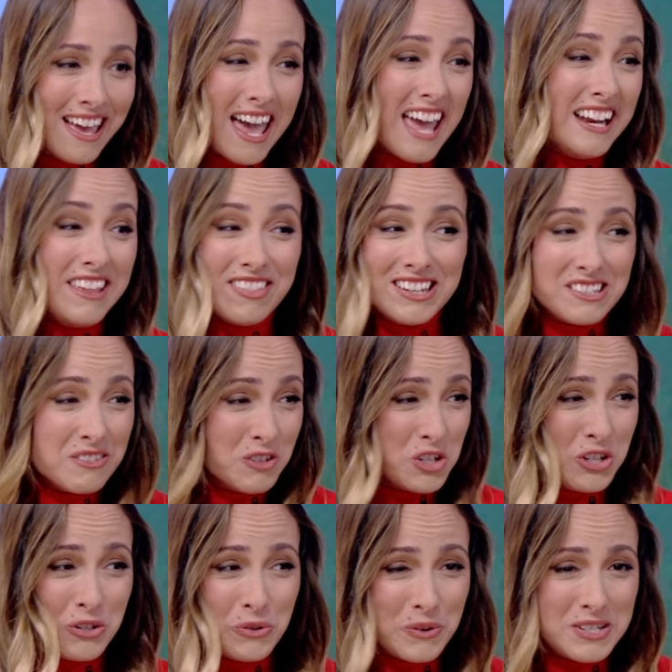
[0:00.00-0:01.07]
Anything delivered to
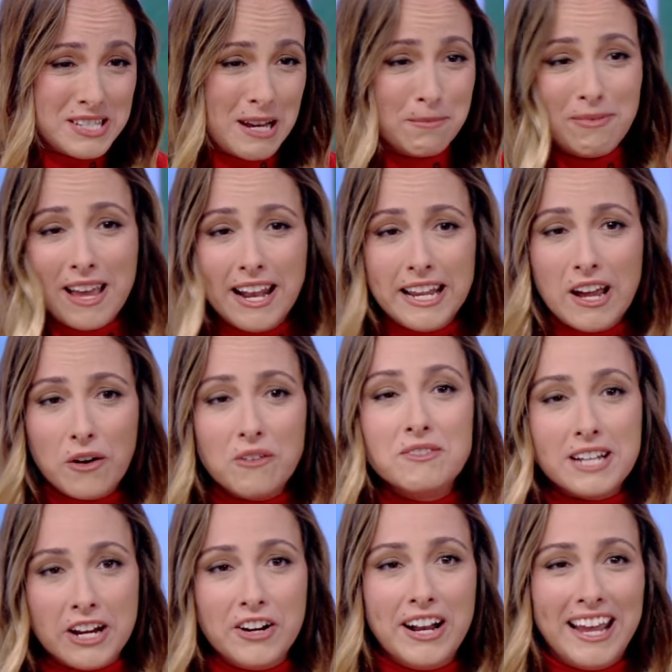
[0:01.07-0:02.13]
your doorstep, any hour of
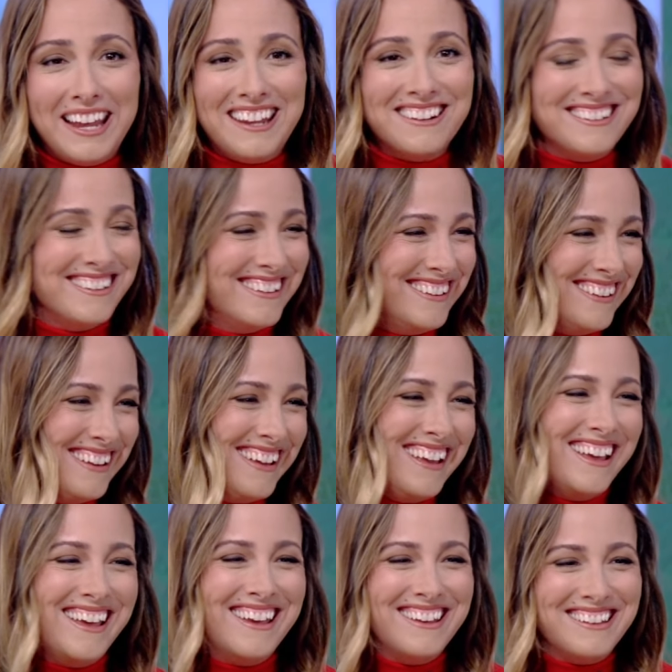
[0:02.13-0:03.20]
day or night. Yeah,
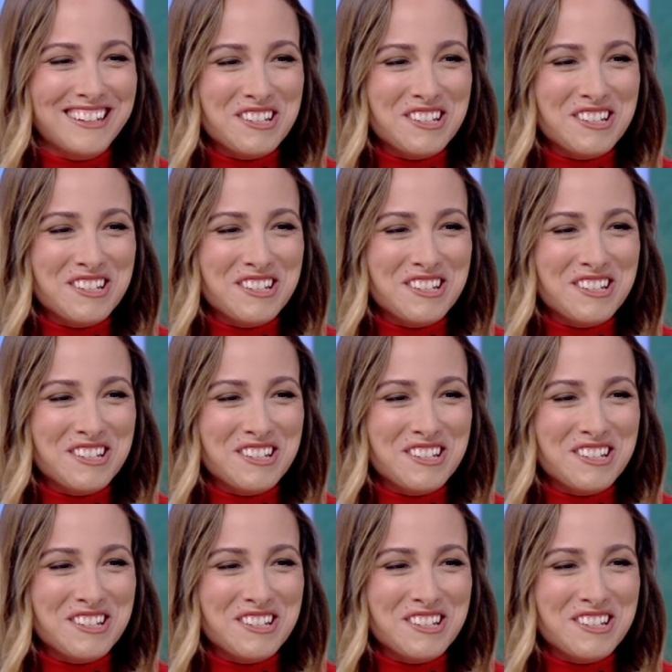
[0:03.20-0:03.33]
Excellent. It really